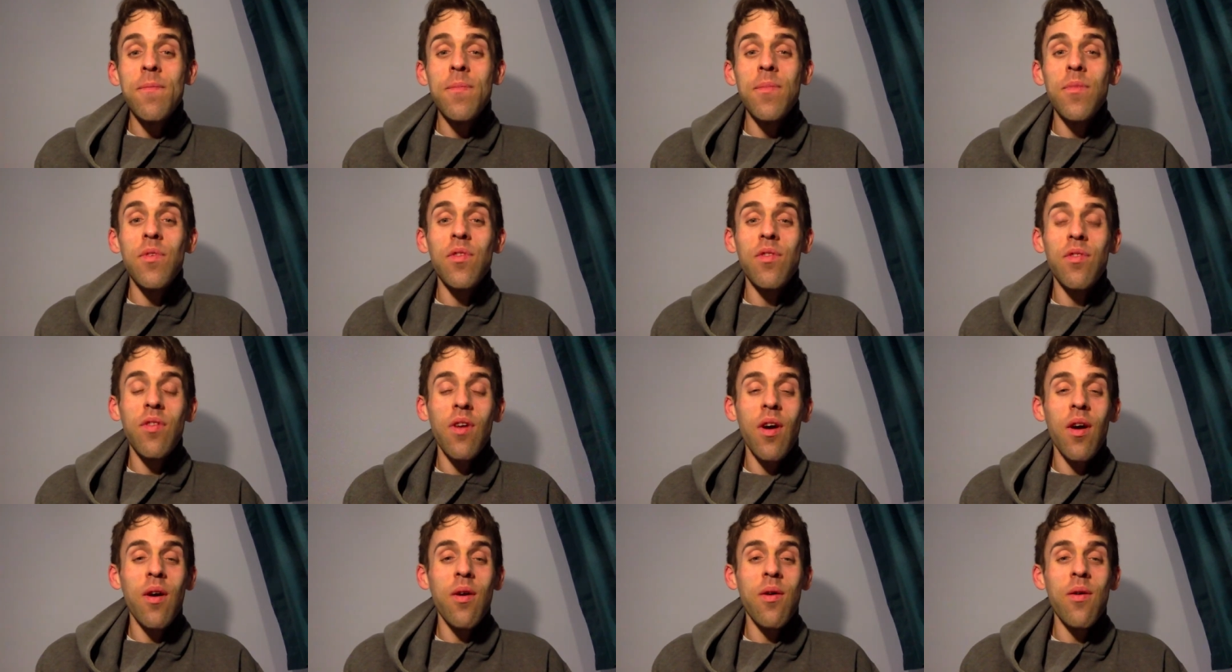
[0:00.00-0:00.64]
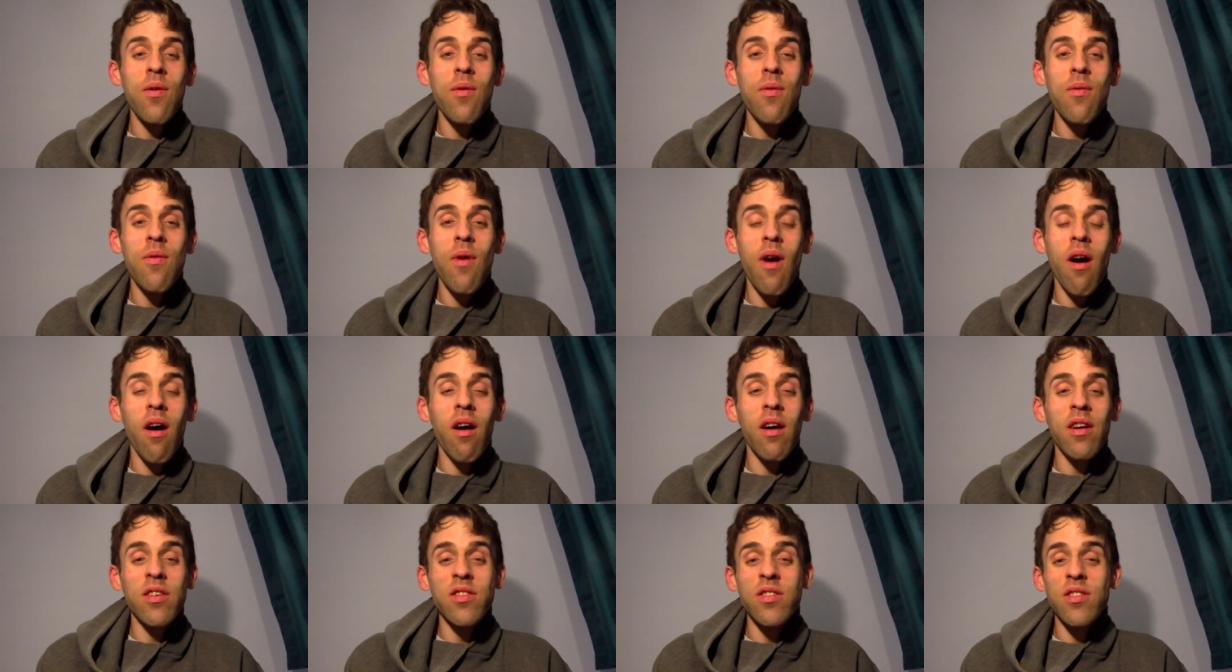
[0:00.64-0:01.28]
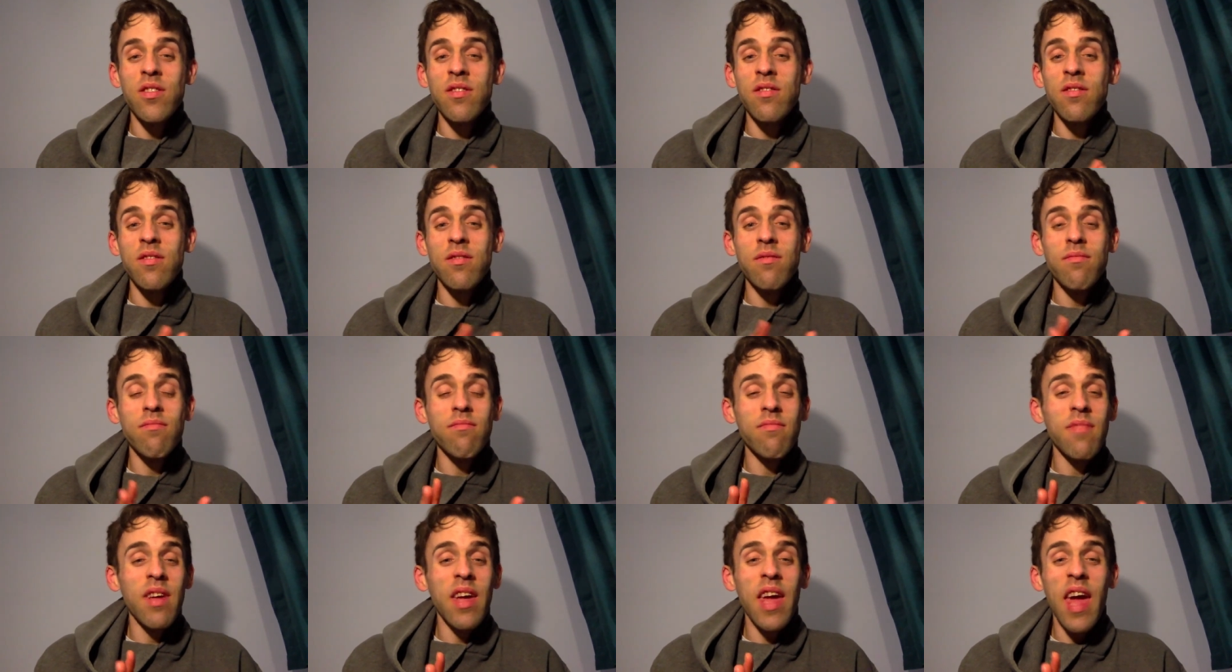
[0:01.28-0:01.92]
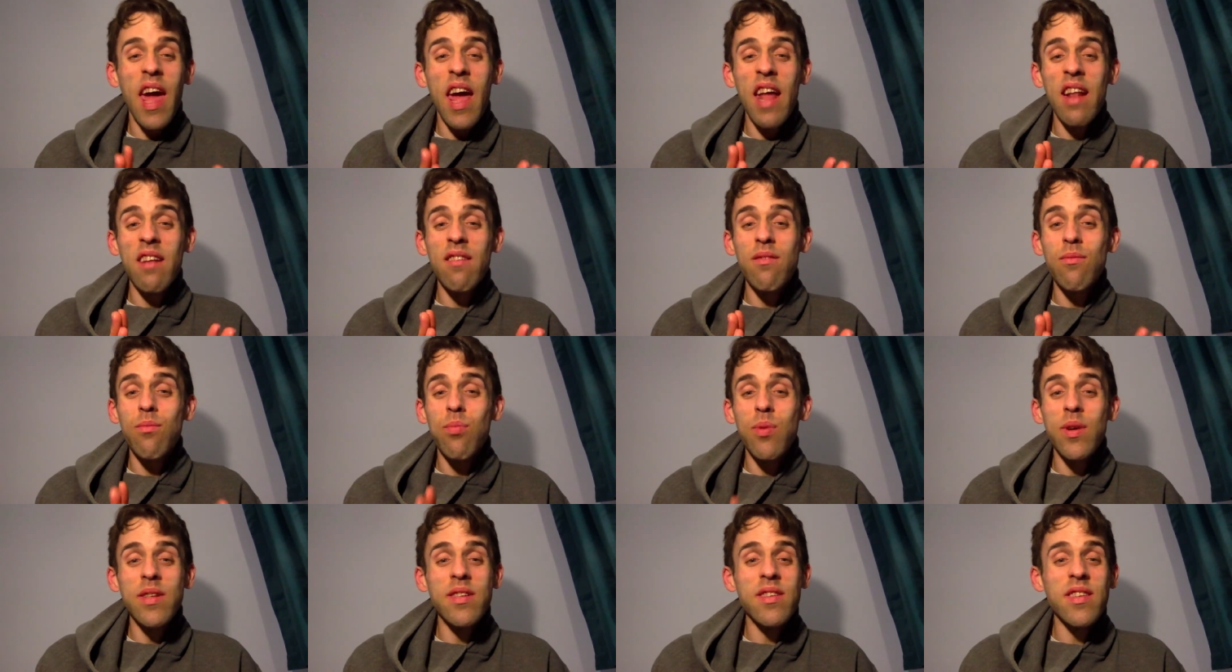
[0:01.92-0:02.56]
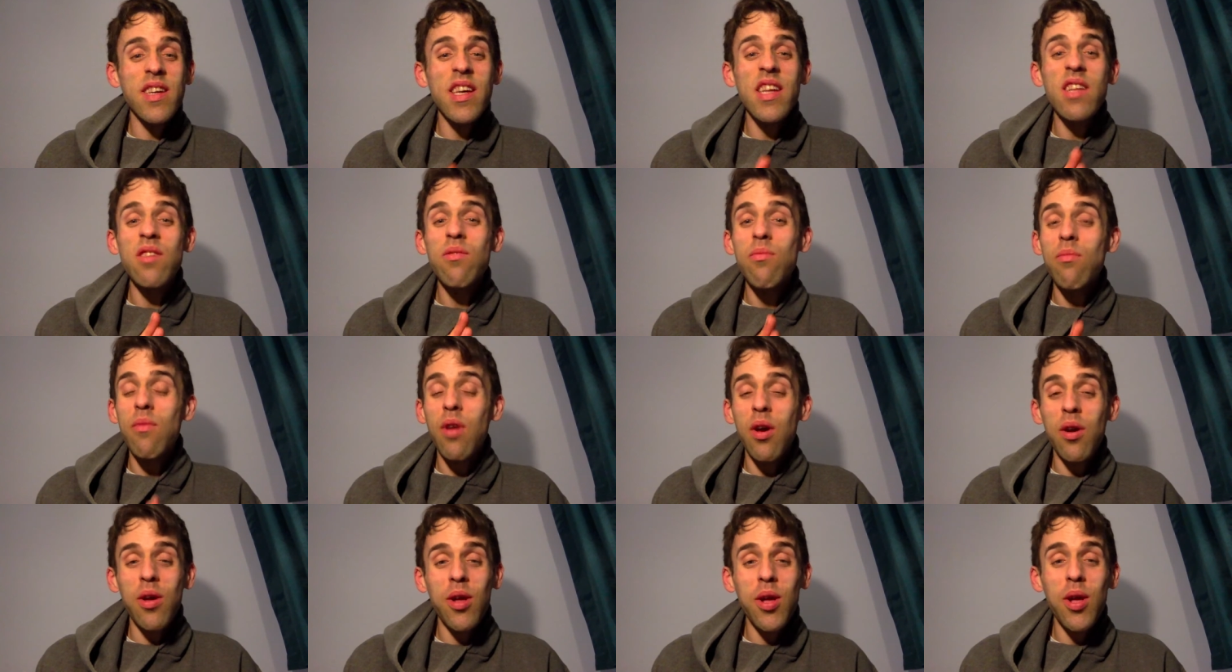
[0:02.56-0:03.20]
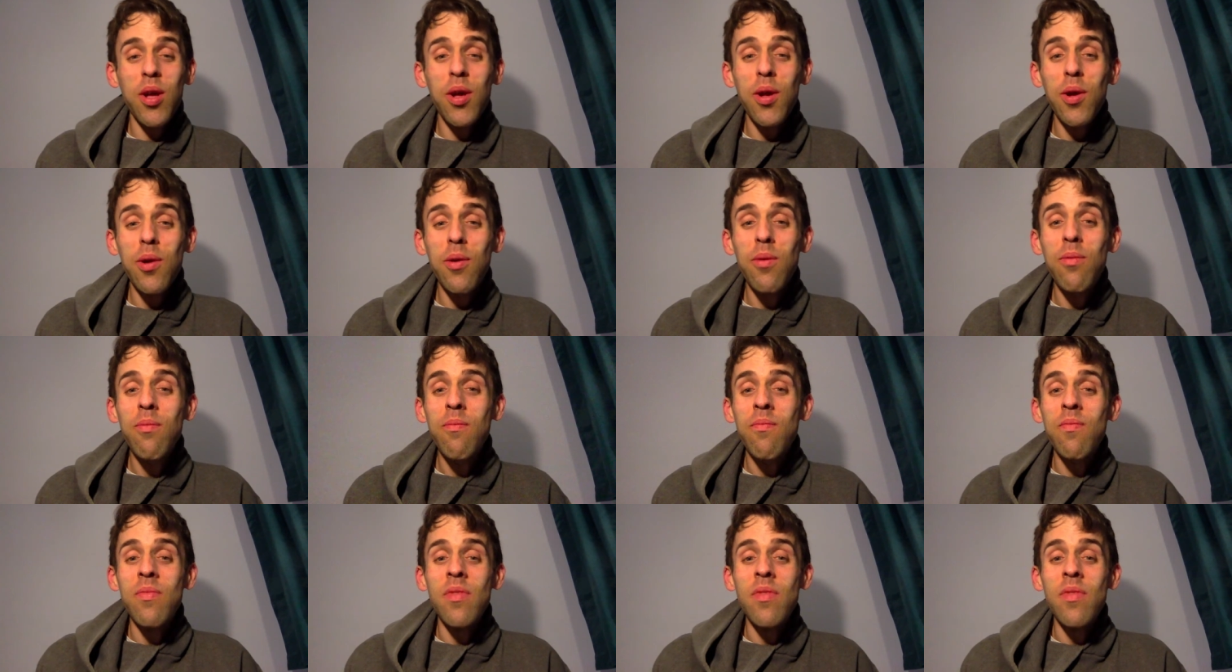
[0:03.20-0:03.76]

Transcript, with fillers: So I just, again, went in, no queue.